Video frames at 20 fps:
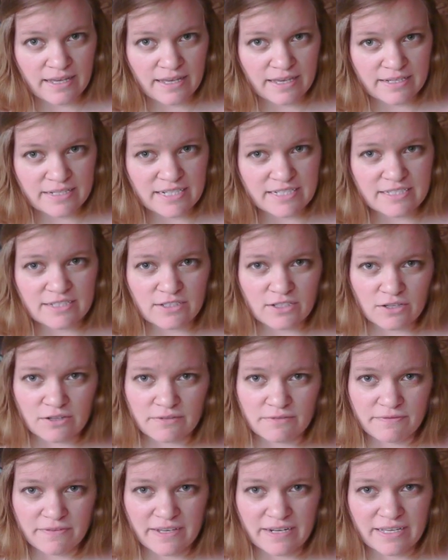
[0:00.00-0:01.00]
it doesn't look
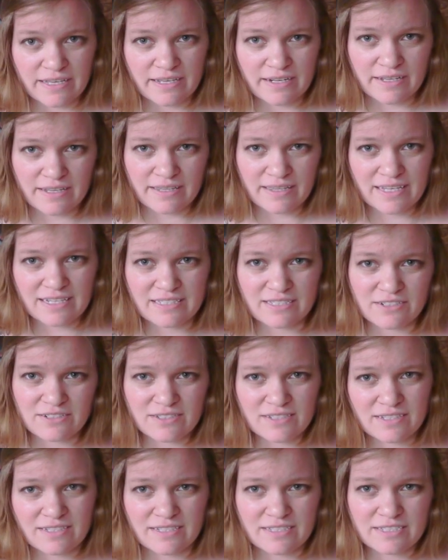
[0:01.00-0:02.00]
fitted unless
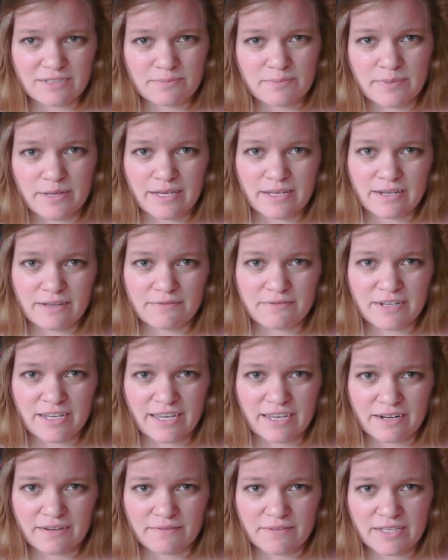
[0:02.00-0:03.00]
there's at least a bit of
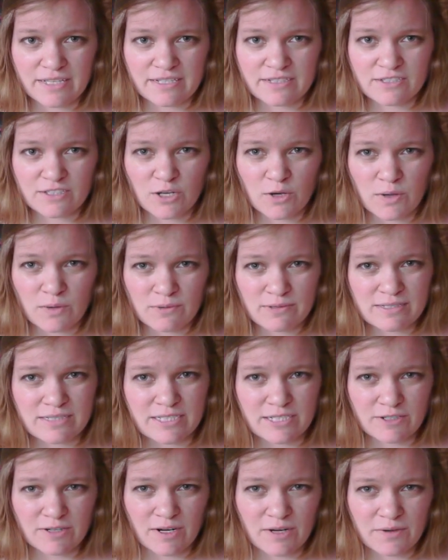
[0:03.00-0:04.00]
negative ease. Going with
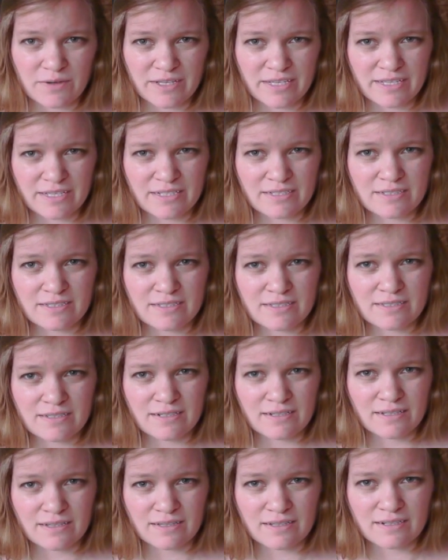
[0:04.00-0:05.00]
0 ease,
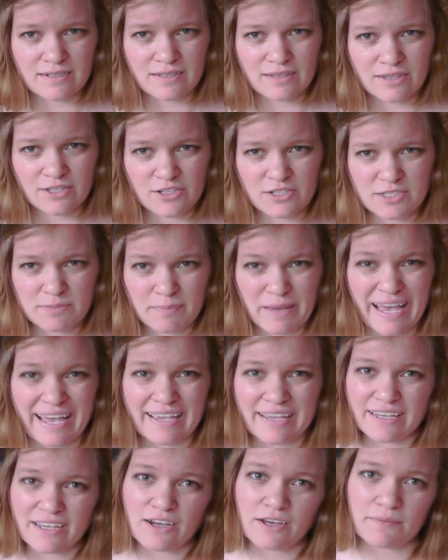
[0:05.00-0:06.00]
it looked
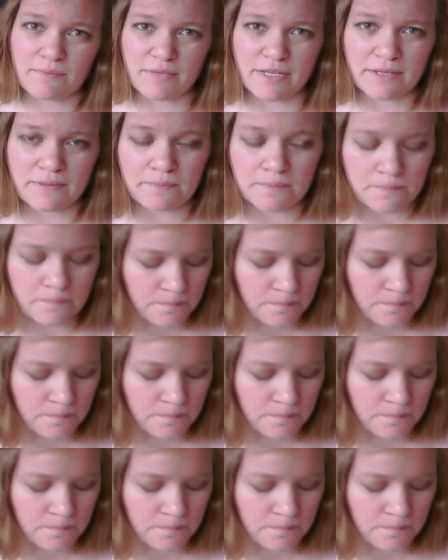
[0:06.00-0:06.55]
baggy on me.